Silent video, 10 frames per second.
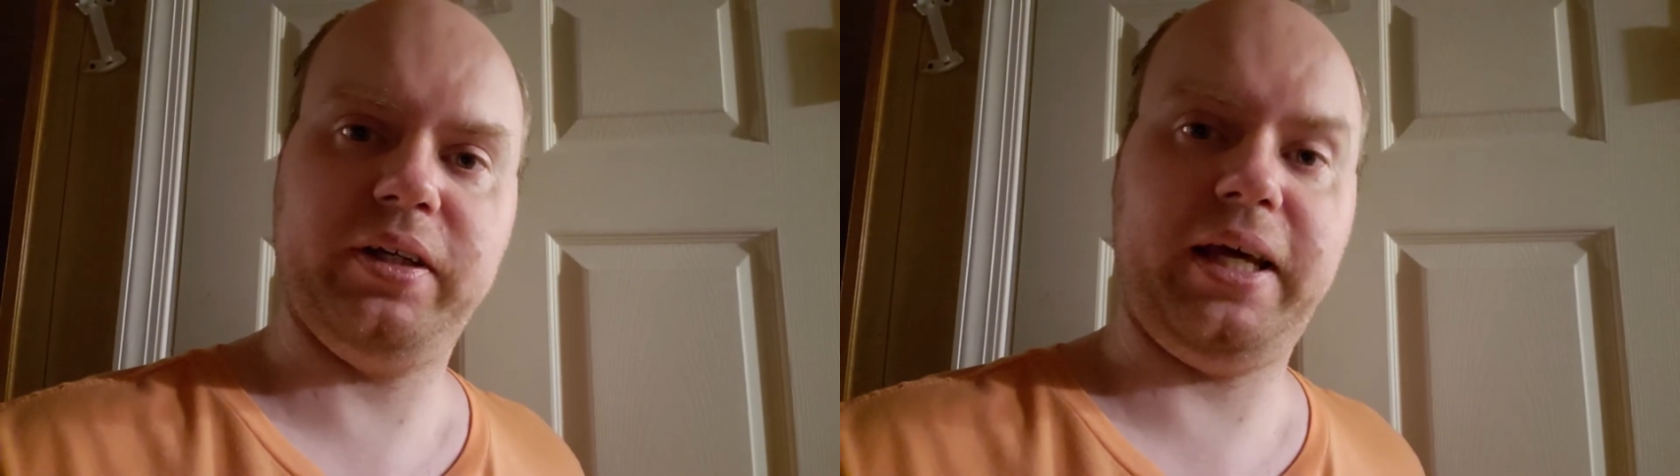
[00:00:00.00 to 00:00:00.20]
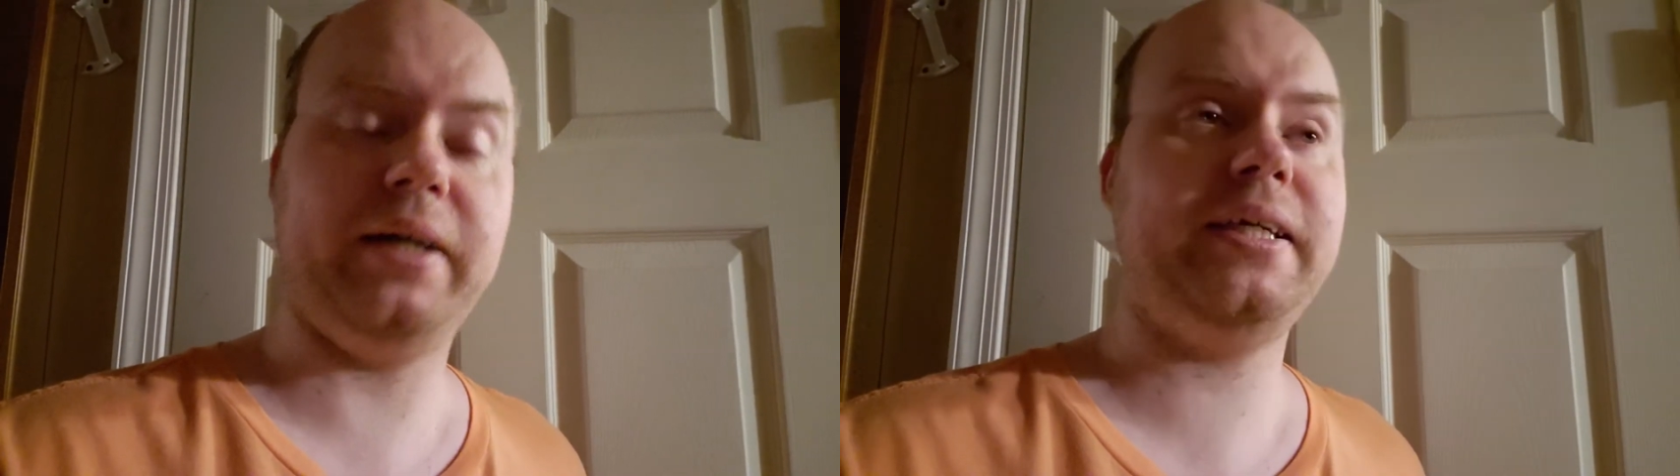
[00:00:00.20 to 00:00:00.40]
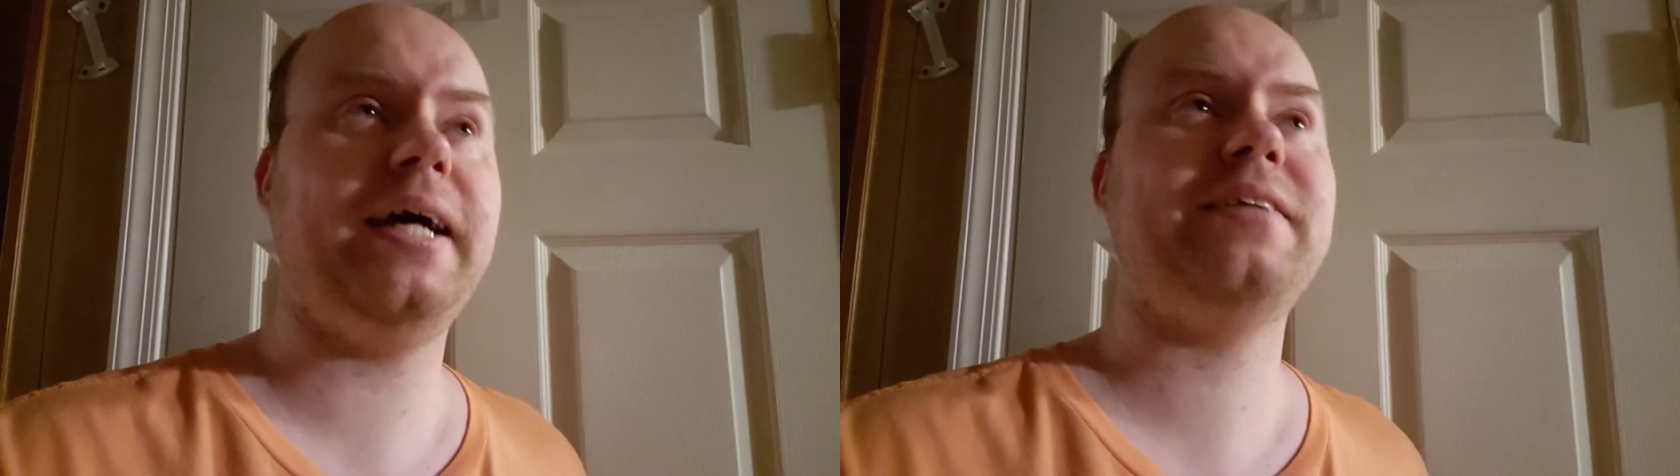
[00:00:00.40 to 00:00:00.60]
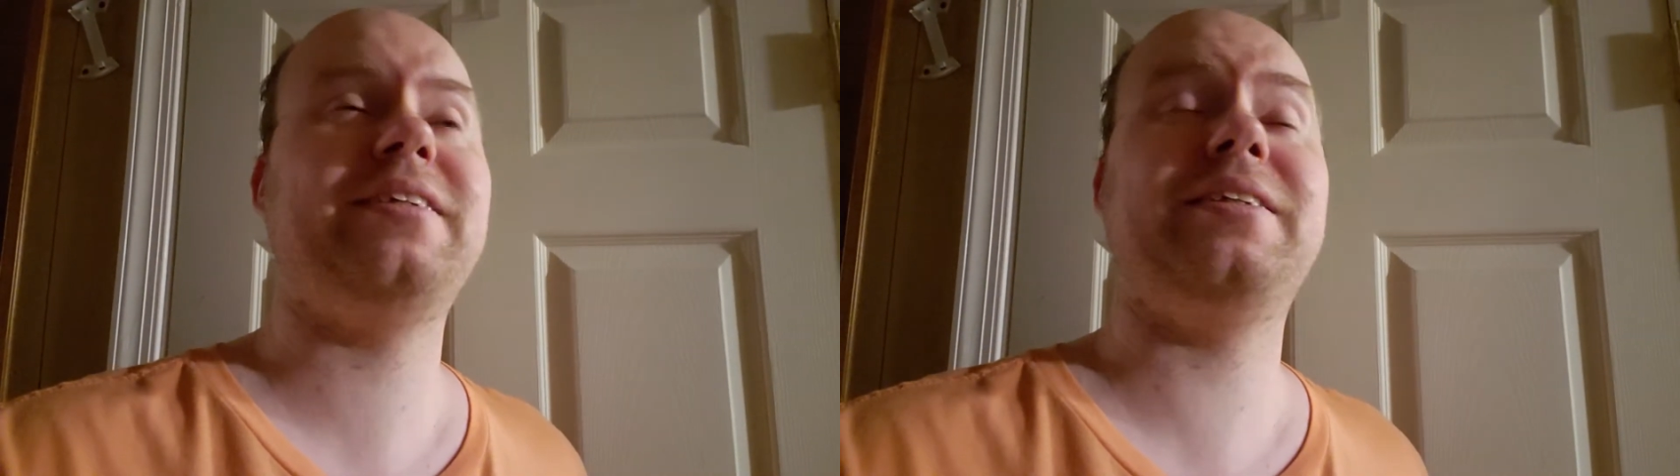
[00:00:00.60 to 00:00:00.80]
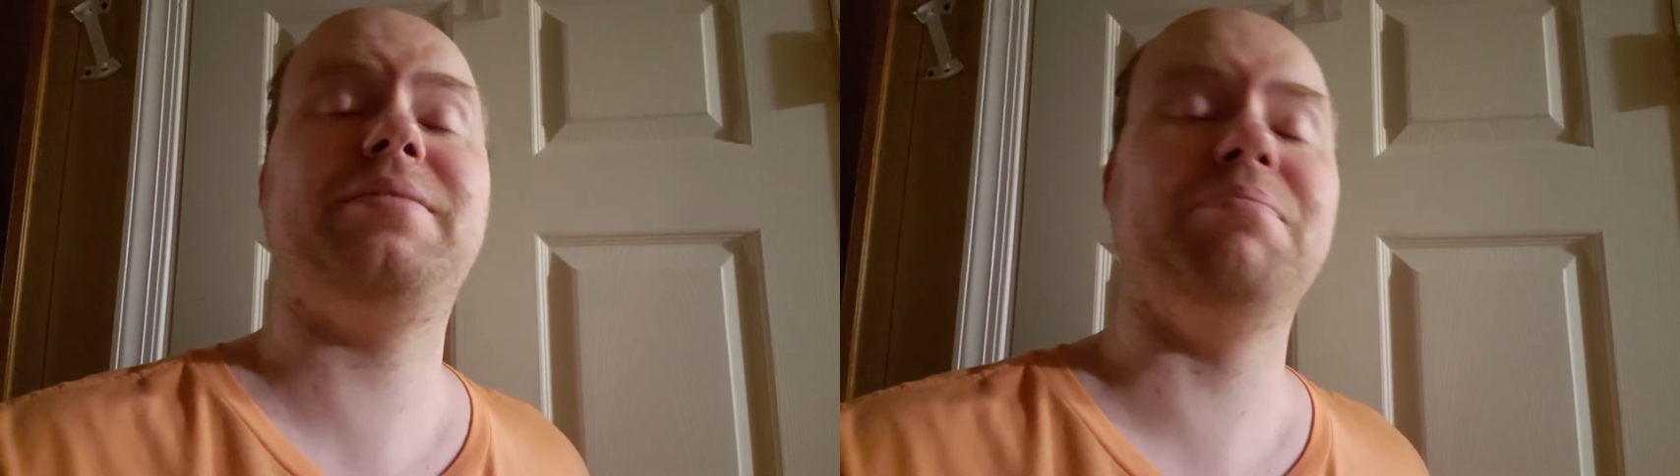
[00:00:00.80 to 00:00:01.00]
Now, yes,
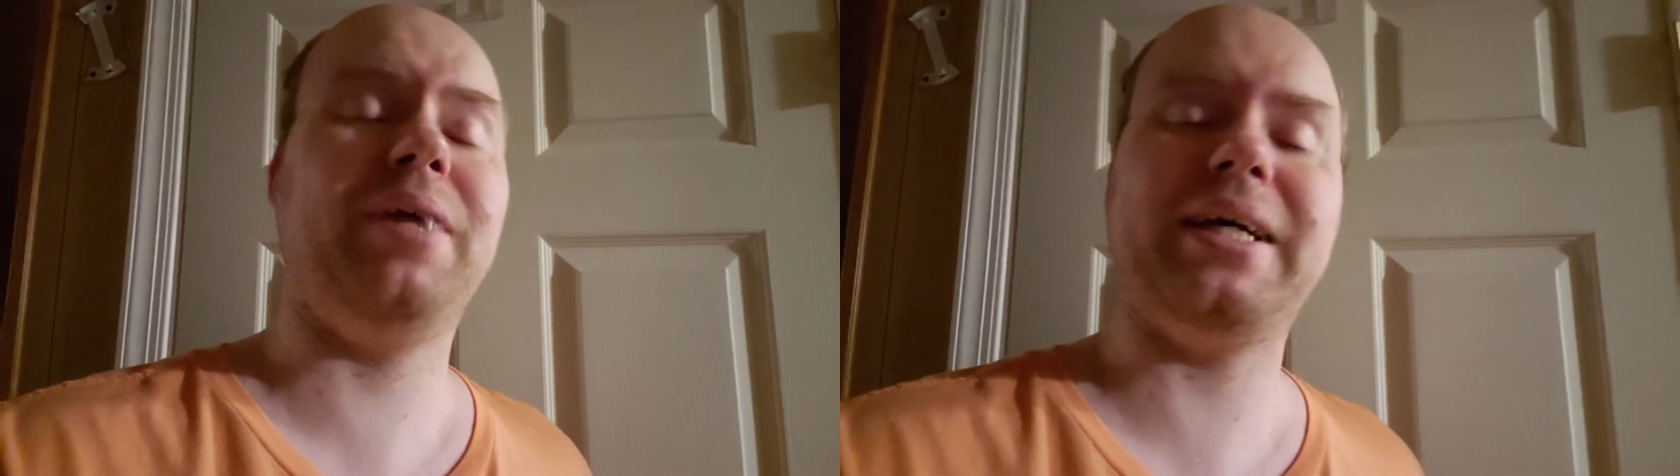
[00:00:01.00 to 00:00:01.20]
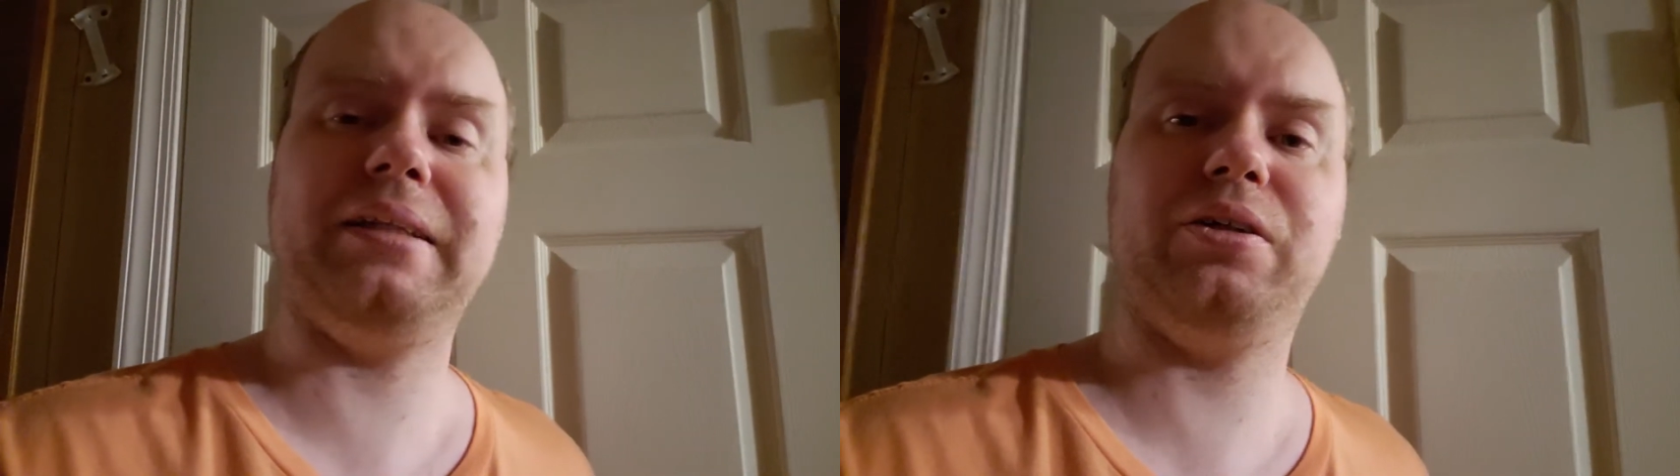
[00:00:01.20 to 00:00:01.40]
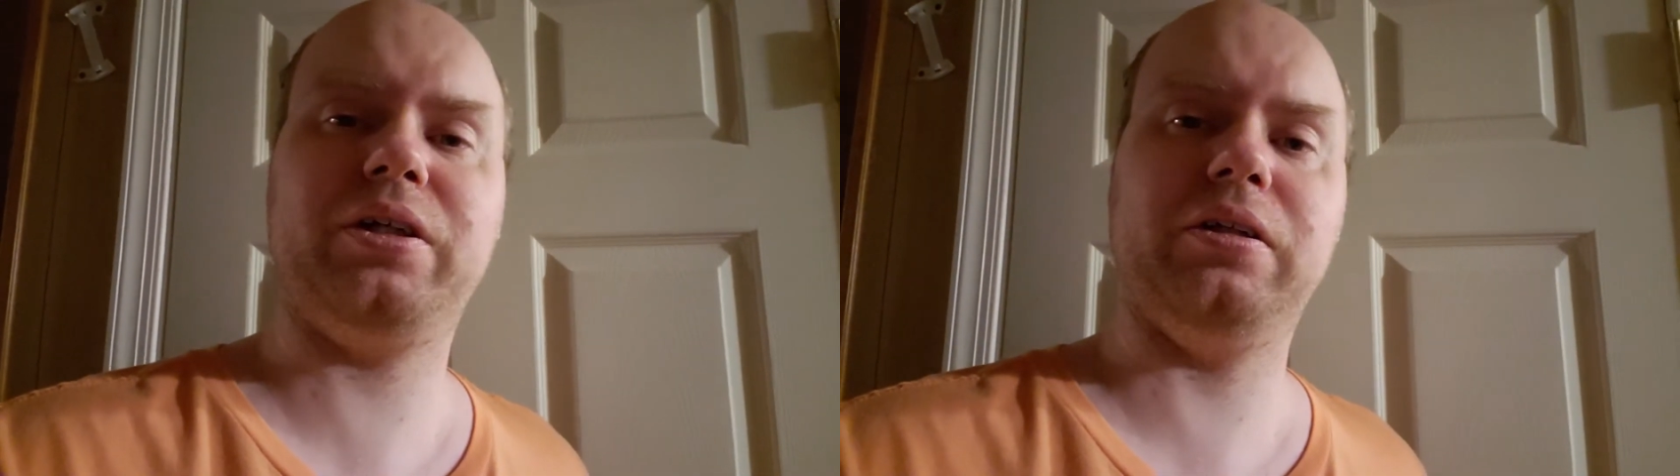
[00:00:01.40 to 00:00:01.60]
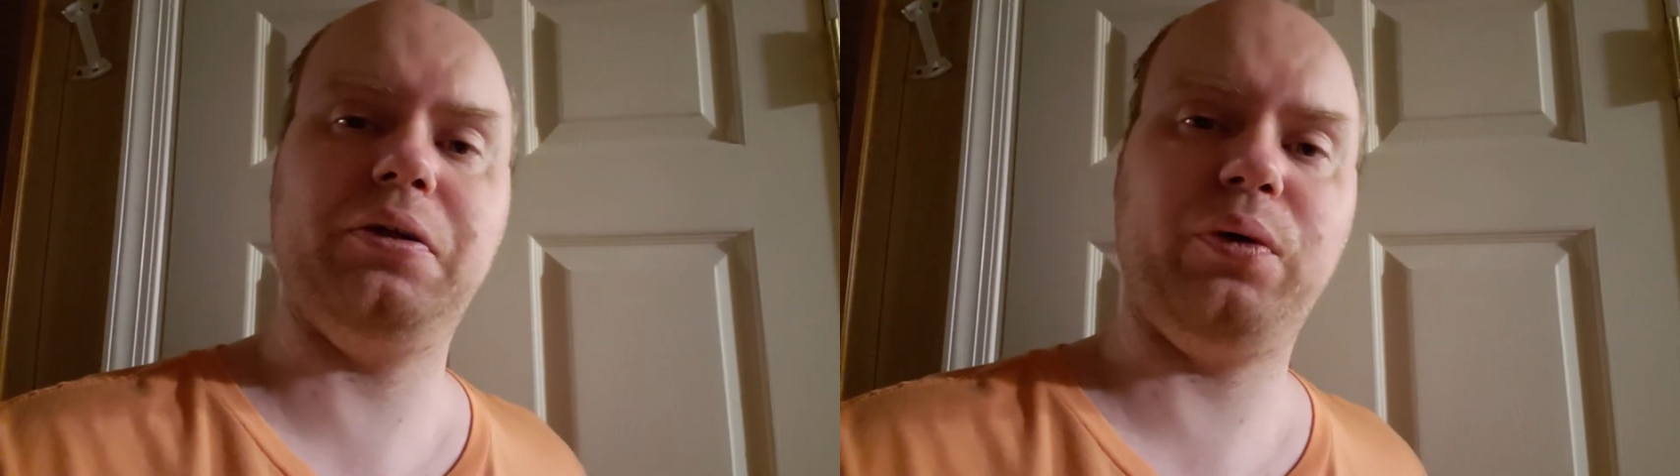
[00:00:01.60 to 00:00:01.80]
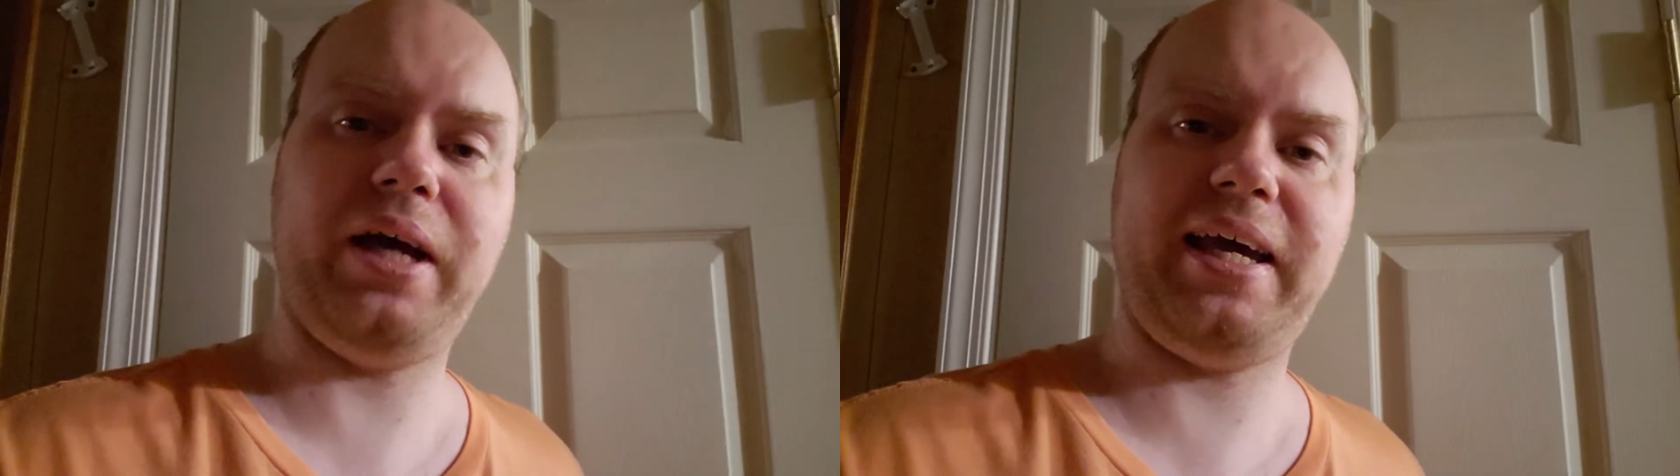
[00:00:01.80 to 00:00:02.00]
it might look a
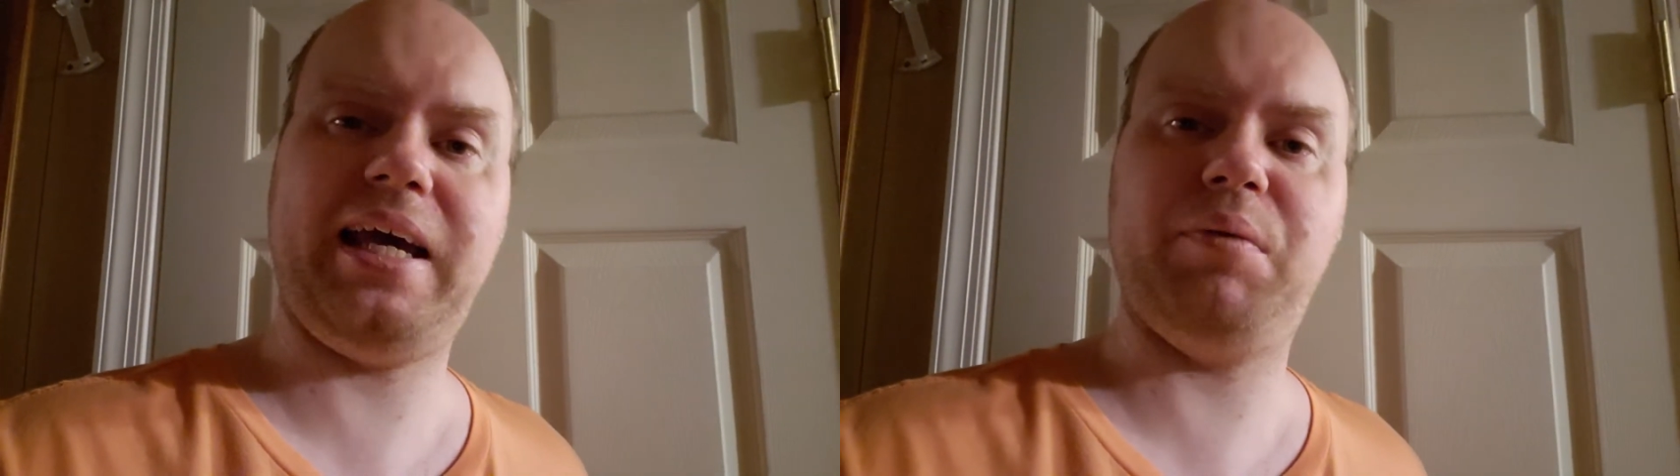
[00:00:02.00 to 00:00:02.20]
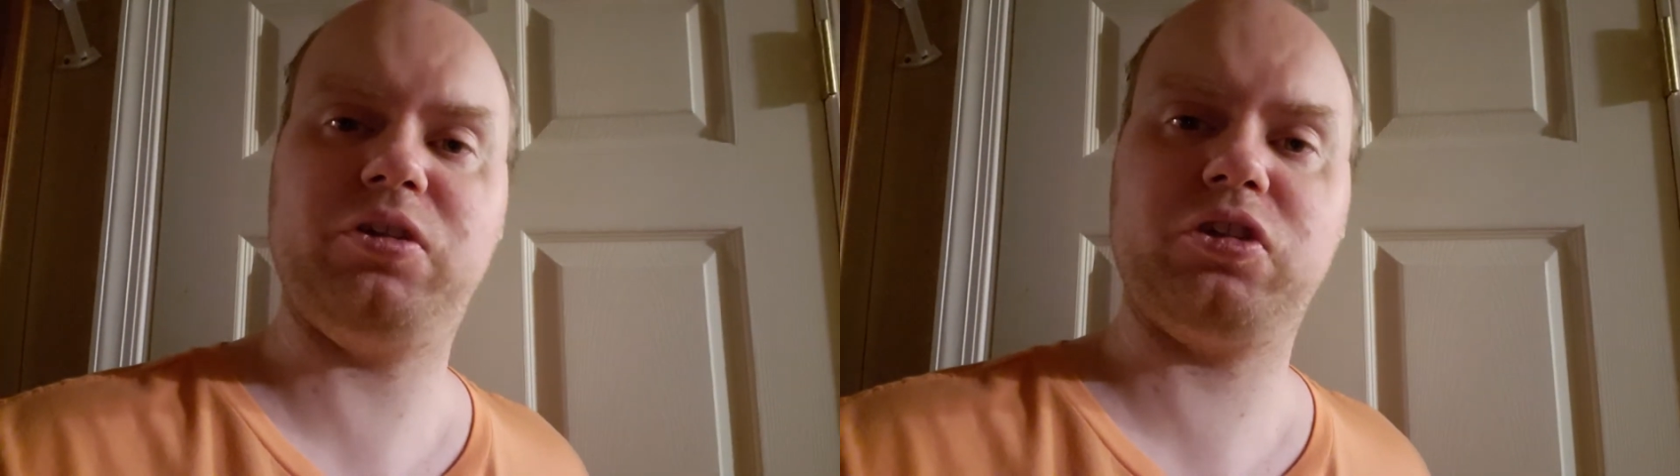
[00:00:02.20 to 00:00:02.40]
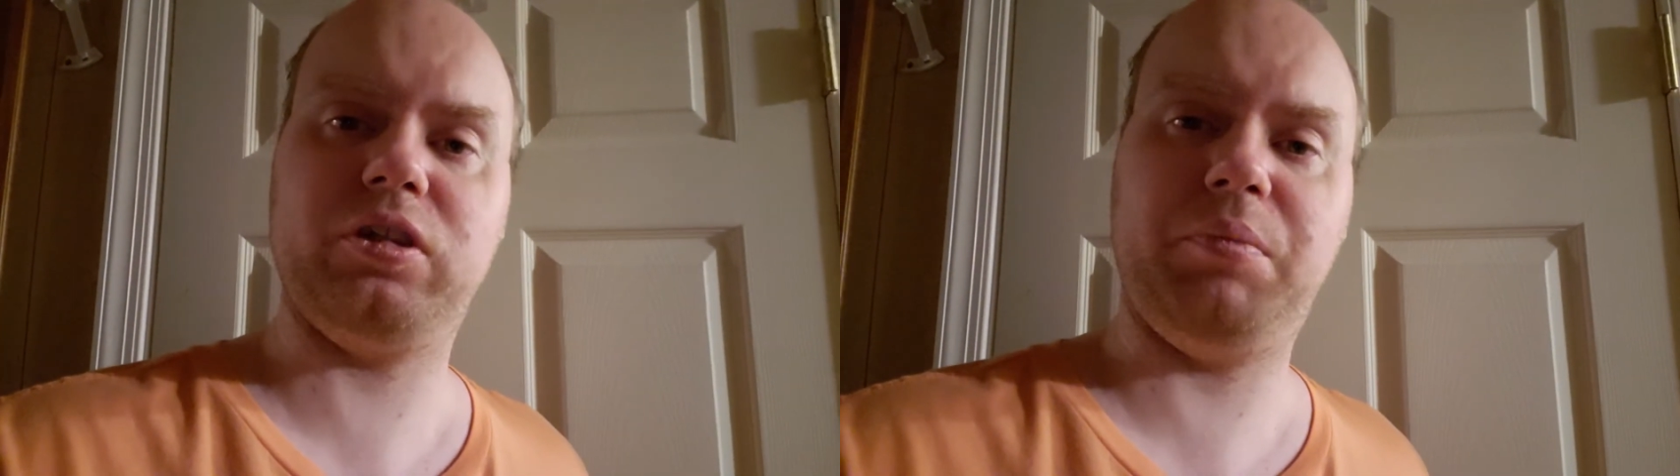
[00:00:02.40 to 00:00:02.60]
little amateur.